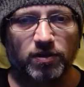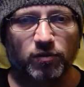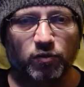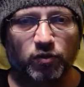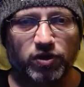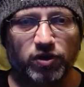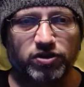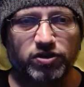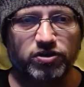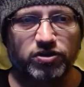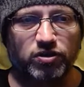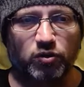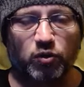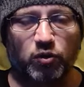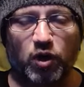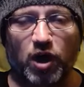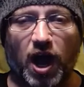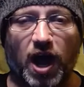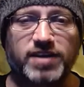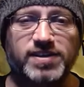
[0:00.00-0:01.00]
which
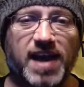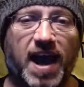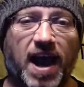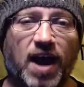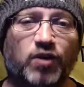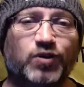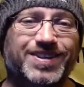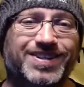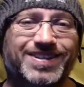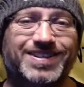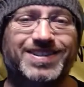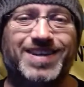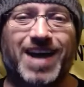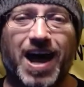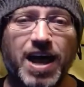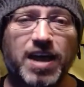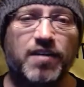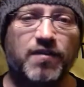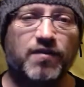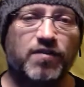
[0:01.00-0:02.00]
is
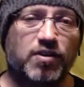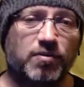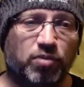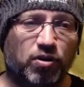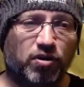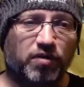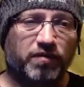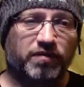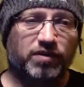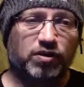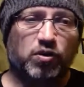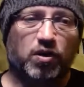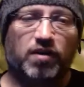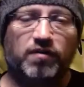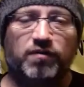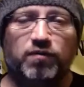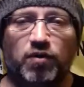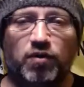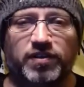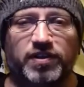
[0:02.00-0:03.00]
outside of the purview
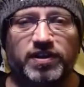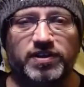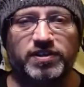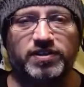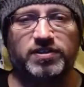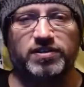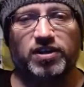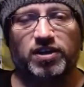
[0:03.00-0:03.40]
of what this